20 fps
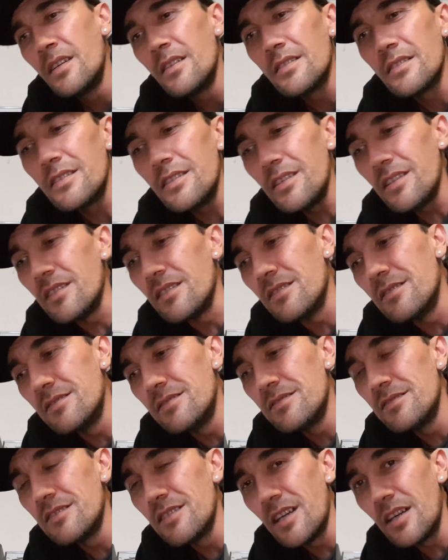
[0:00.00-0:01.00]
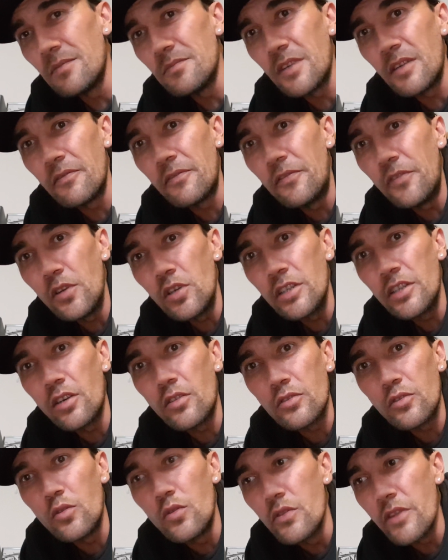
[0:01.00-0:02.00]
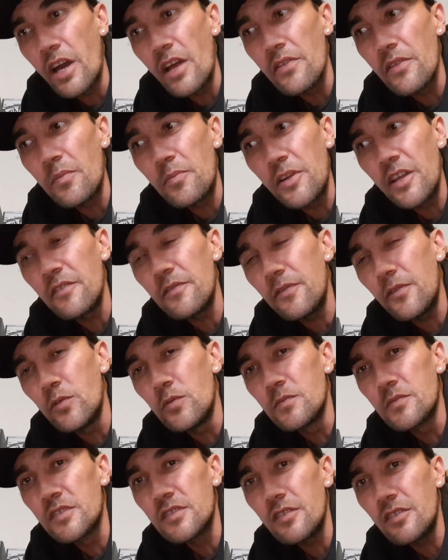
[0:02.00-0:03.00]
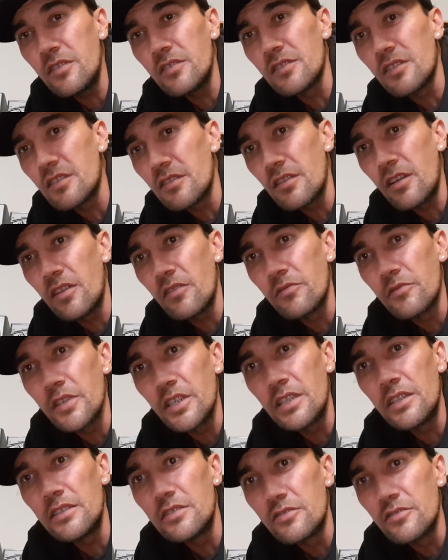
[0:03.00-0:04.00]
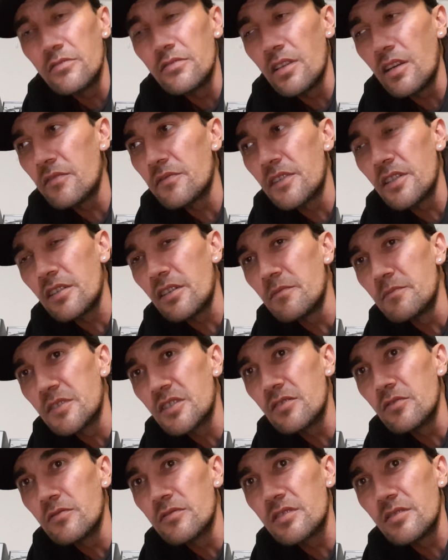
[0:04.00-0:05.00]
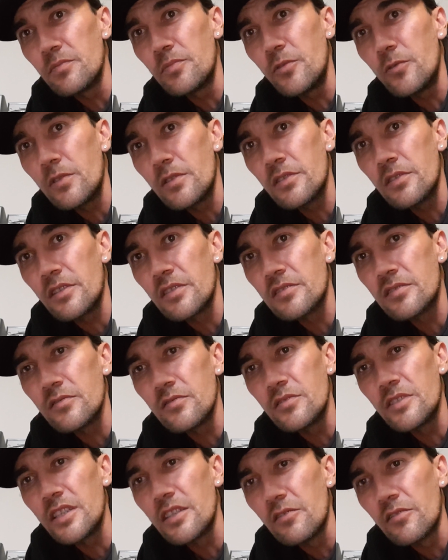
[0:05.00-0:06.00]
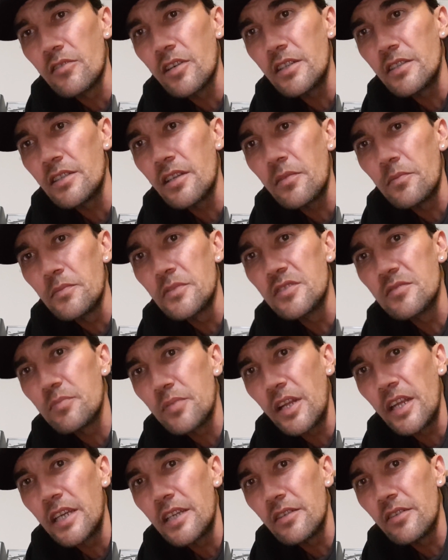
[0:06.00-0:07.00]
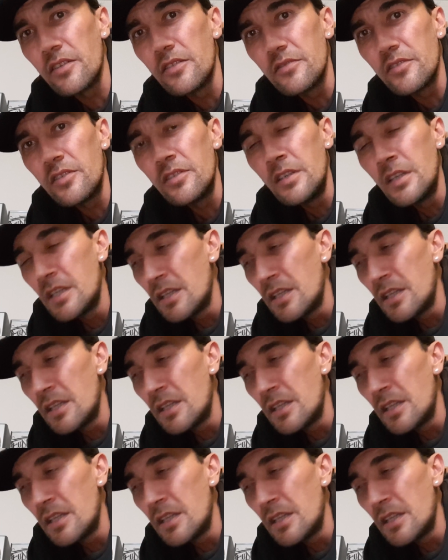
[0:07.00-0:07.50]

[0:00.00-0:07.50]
yeah, I'm fully on all the other platforms though, and I really do love that I'm still supported. I still get all right numbers playing over.